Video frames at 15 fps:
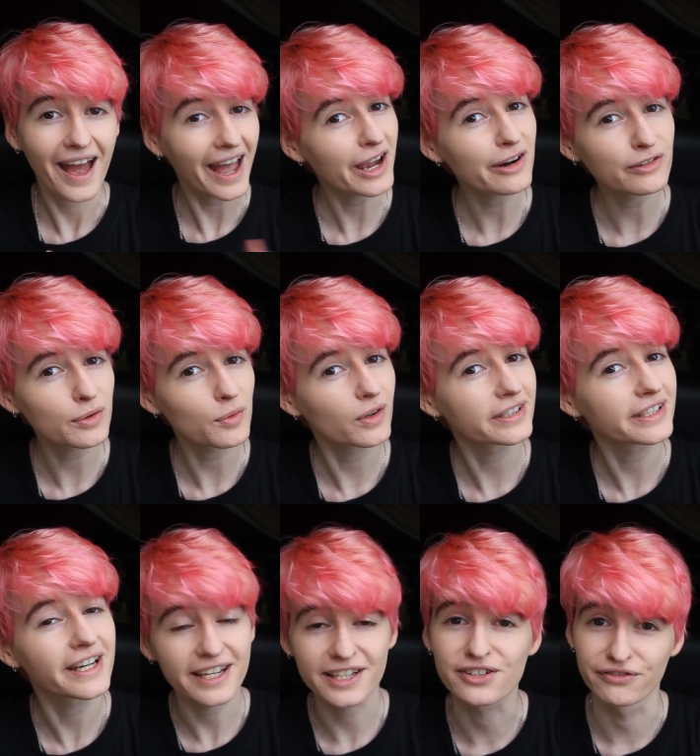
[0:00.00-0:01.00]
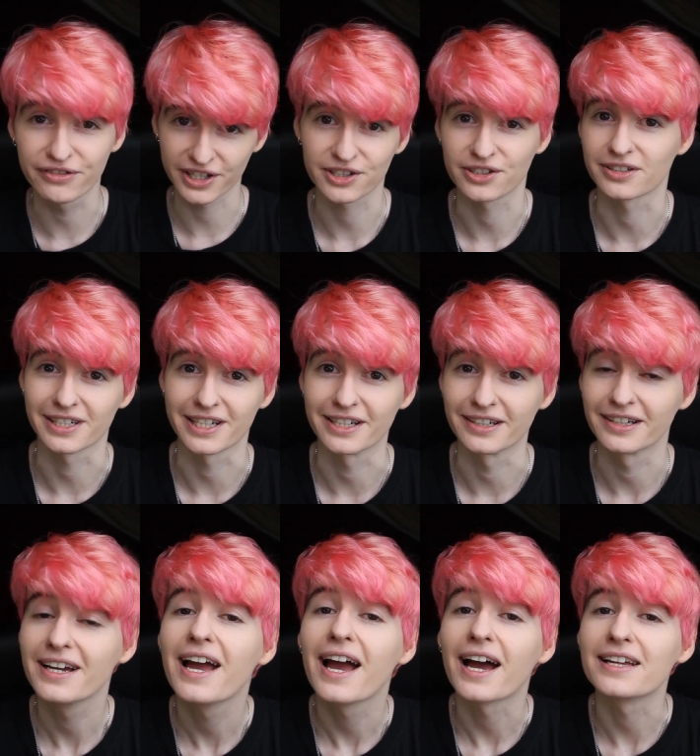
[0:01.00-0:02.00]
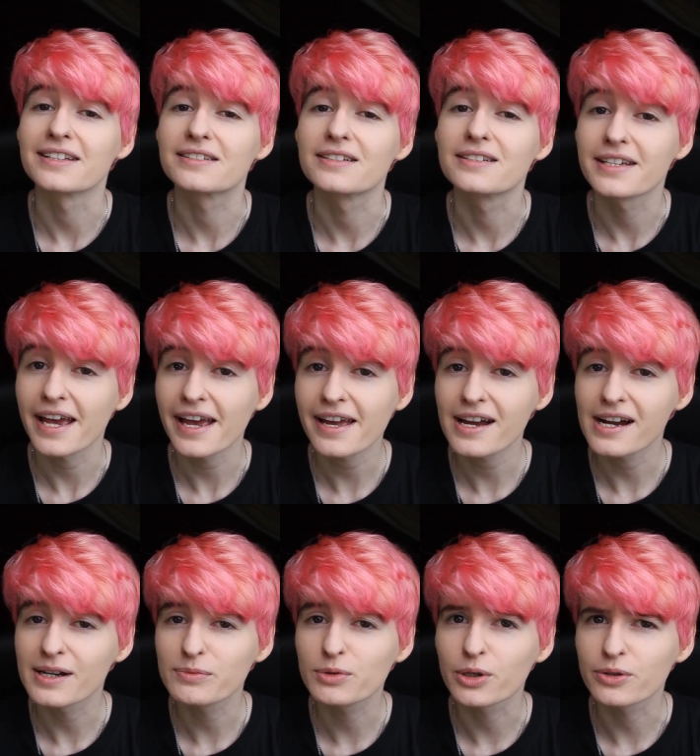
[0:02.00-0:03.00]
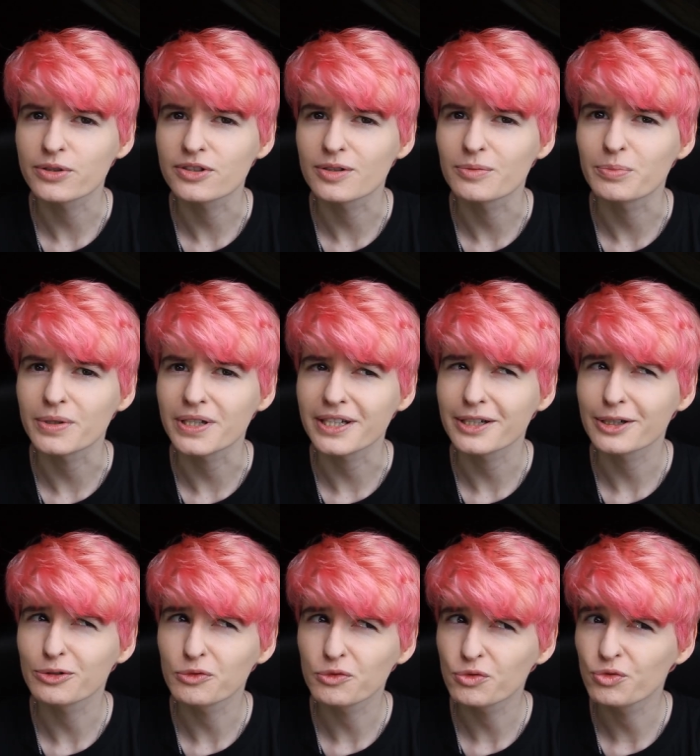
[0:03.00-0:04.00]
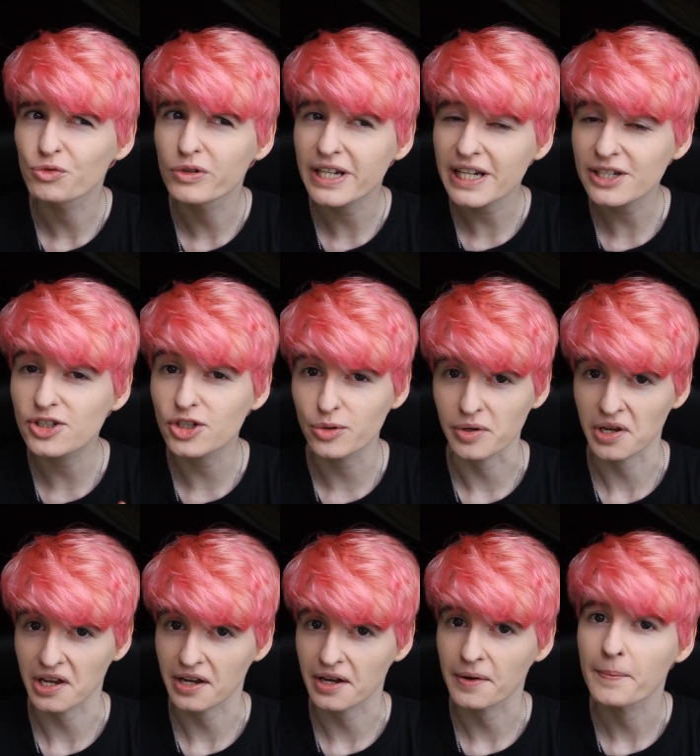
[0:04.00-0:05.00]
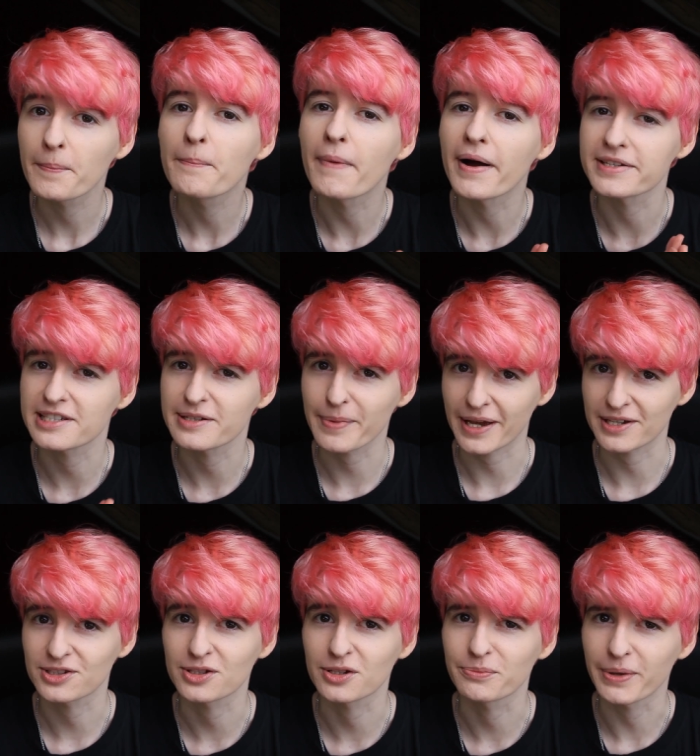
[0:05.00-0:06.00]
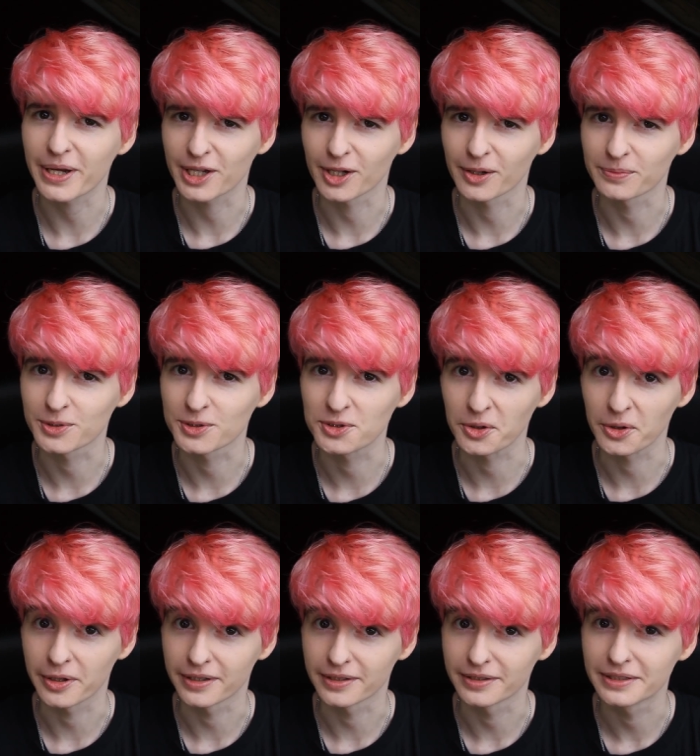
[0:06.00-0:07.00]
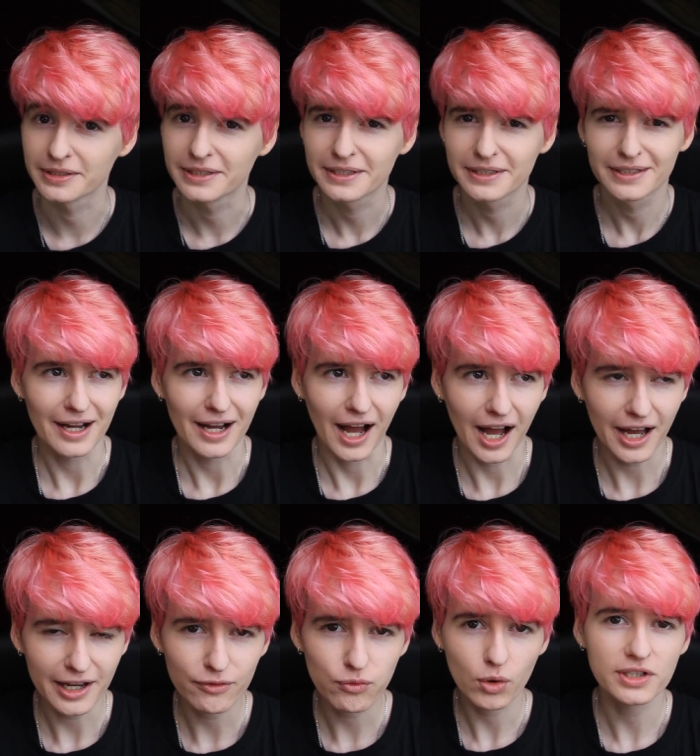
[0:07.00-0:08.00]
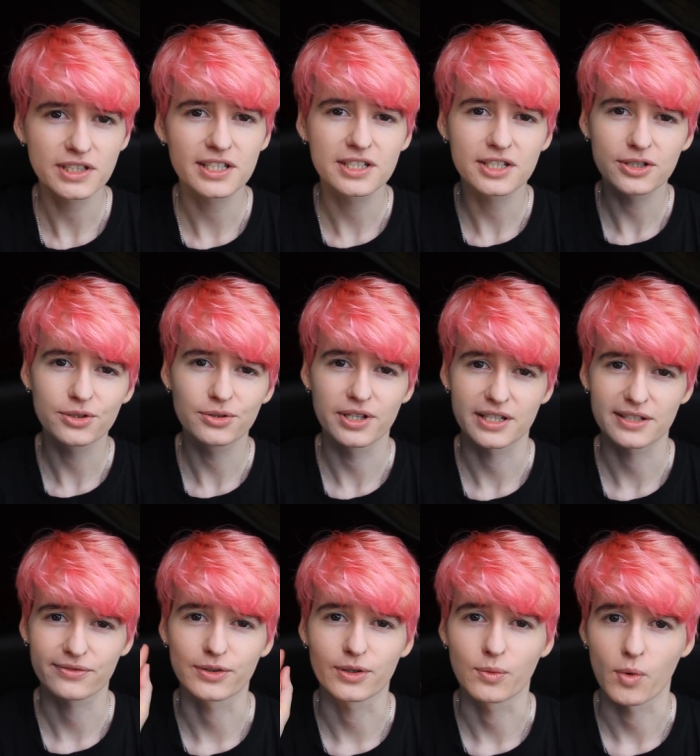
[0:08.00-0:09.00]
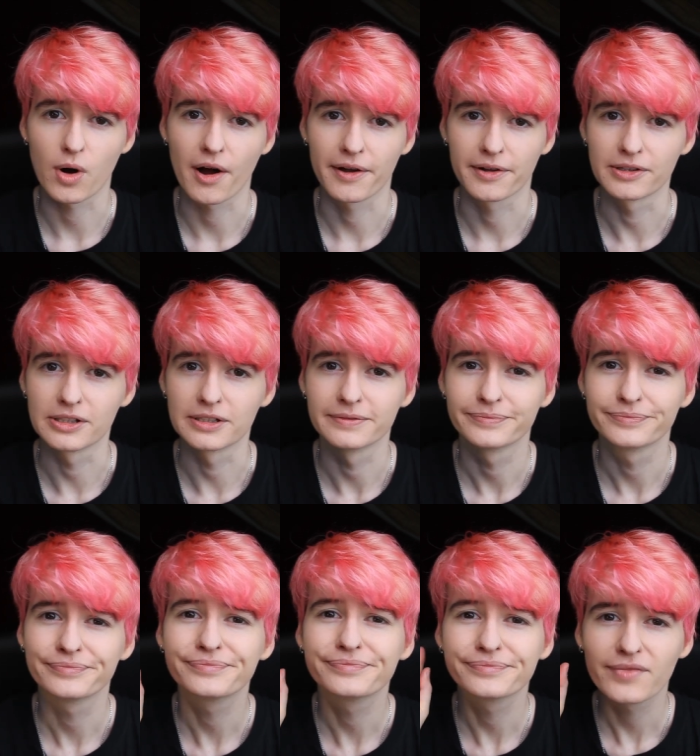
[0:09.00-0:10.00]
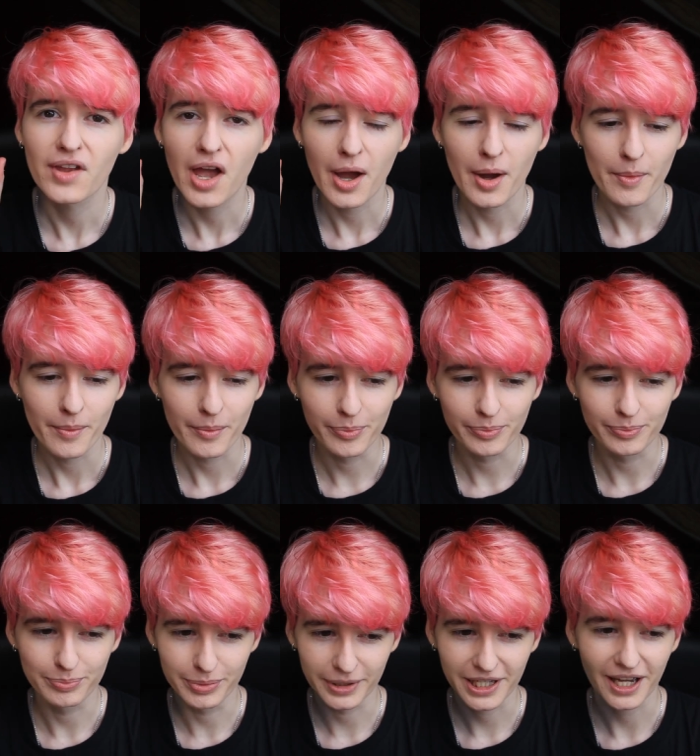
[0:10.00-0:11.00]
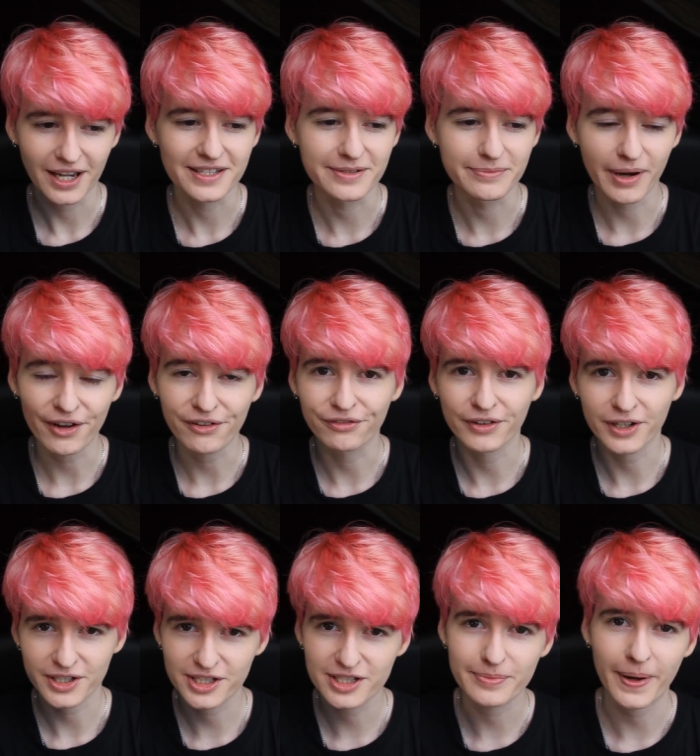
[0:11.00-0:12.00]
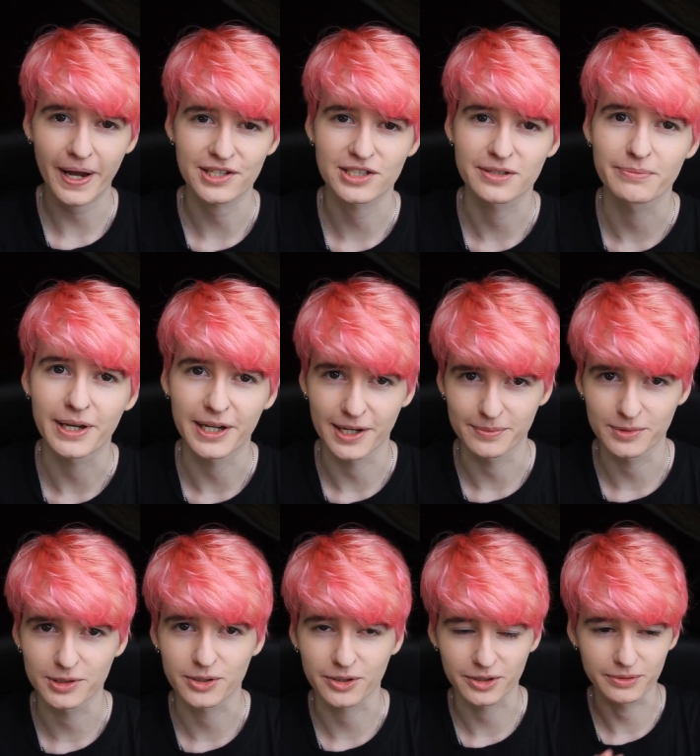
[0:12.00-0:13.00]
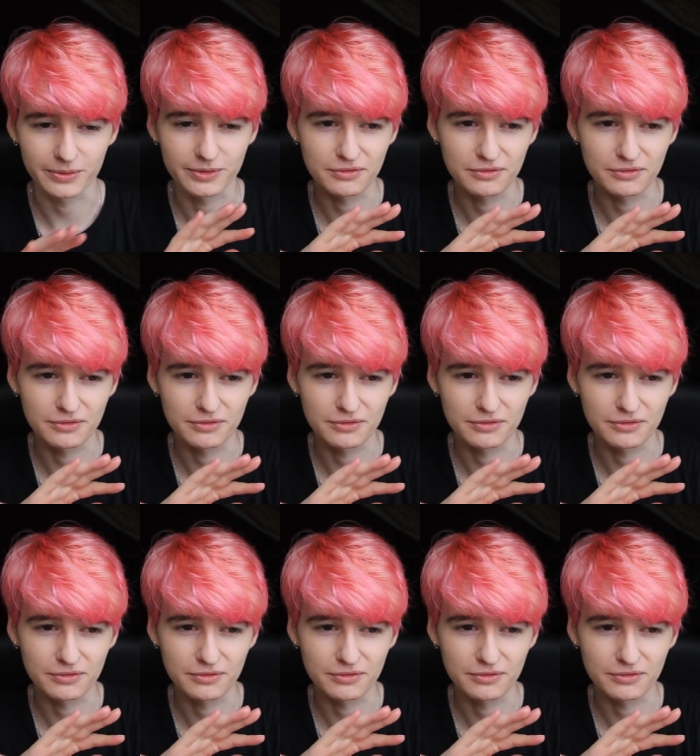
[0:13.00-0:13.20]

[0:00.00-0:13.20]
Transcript: Hey everyone, it's Victor here, and today I'm going to be redoing my Sebastian makeup tutorial. I have wanted to do this for a while, because my first Sebastian makeup tutorial